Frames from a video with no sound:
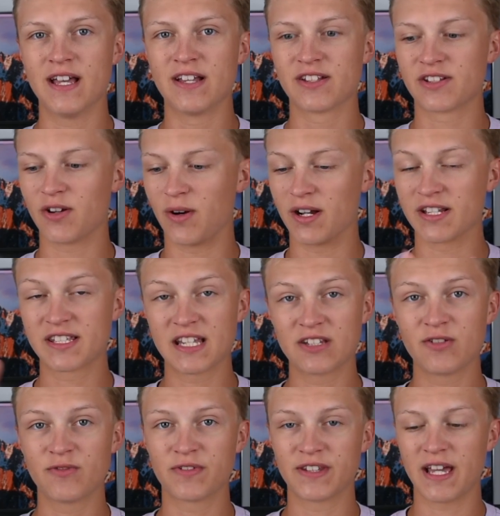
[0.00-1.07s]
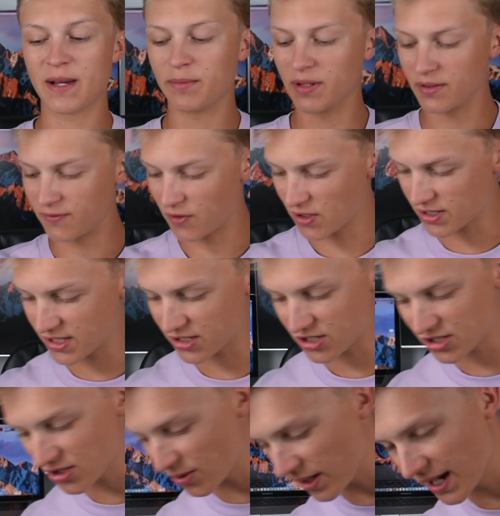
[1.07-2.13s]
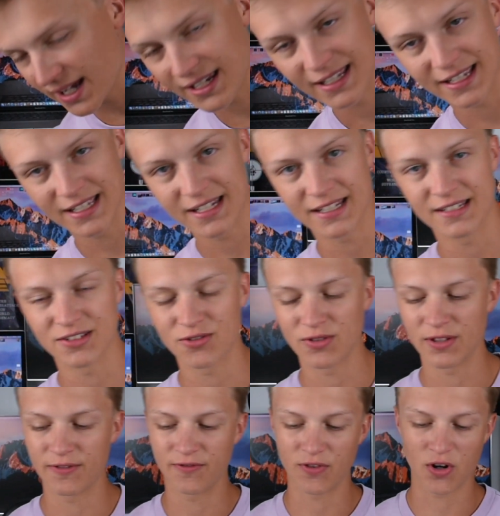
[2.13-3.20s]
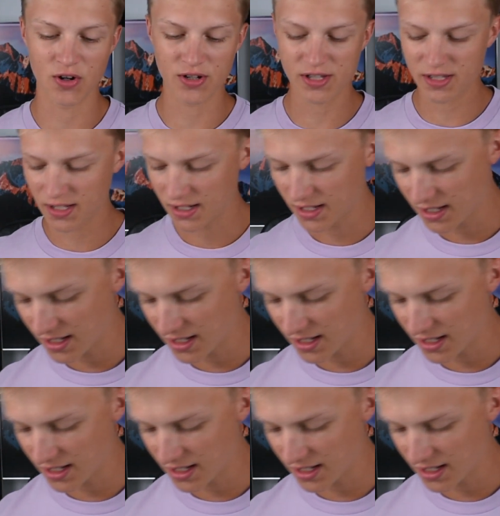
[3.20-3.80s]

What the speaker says: So stay tuned for that, but first let's just go ahead and get into the first,